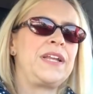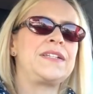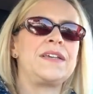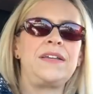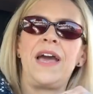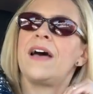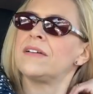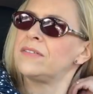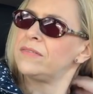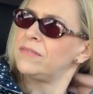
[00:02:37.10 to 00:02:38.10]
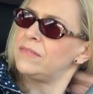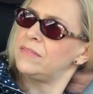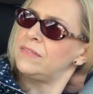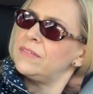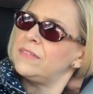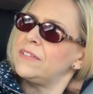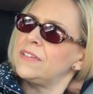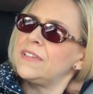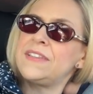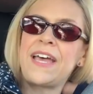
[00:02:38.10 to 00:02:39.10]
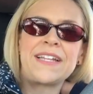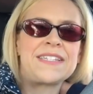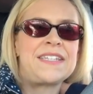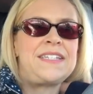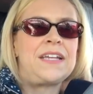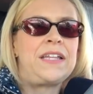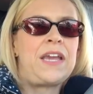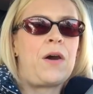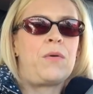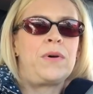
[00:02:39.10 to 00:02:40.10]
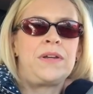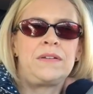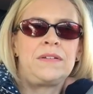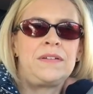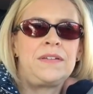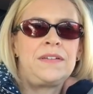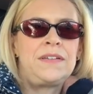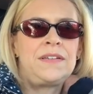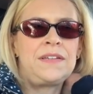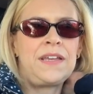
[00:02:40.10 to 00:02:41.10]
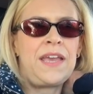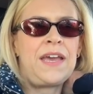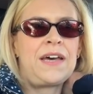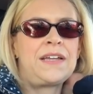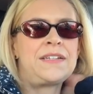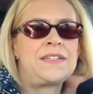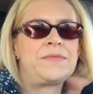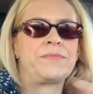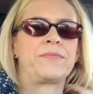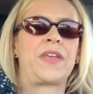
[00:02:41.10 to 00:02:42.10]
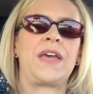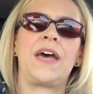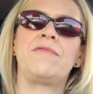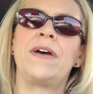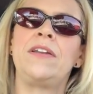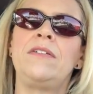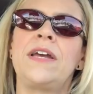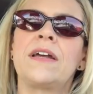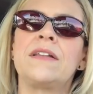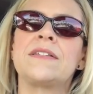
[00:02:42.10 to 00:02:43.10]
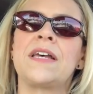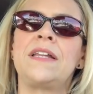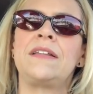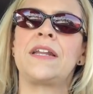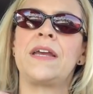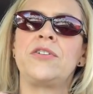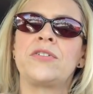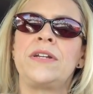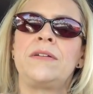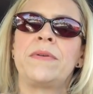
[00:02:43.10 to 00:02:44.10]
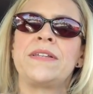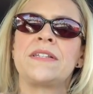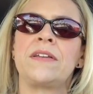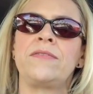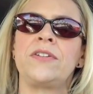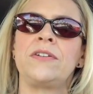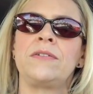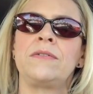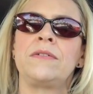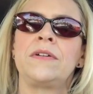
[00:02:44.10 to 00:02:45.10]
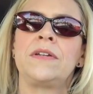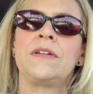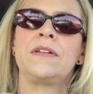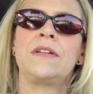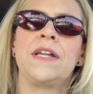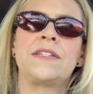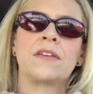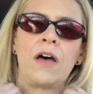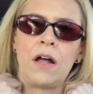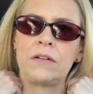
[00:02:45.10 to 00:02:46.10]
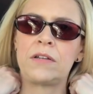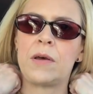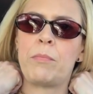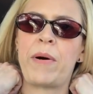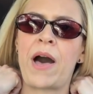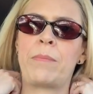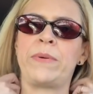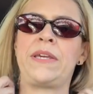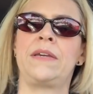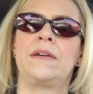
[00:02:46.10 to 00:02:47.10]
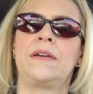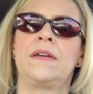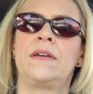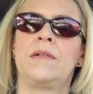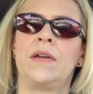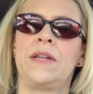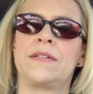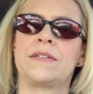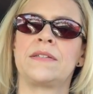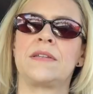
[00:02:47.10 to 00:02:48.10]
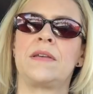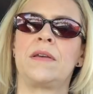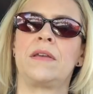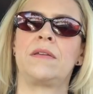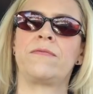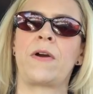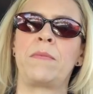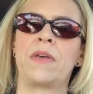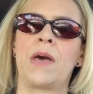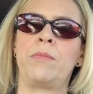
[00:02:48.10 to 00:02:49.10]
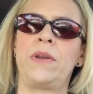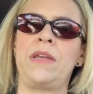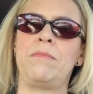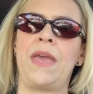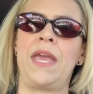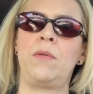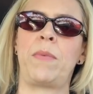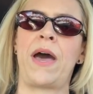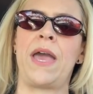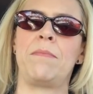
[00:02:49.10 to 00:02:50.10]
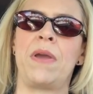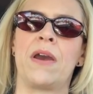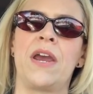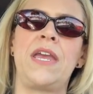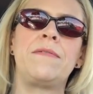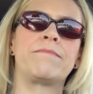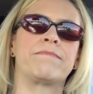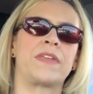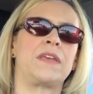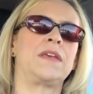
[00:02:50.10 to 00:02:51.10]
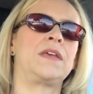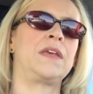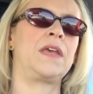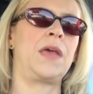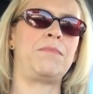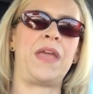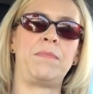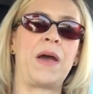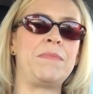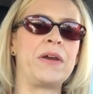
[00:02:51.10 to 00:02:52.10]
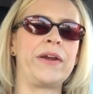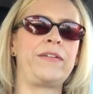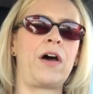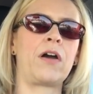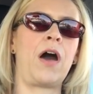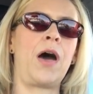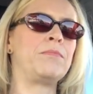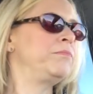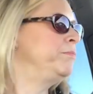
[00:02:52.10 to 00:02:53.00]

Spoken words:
So yeah, that's the dealio. And I have my new necklace on that I treated myself to. It's called Poppy. And it's from the company Made by Mary. Madebymary.com.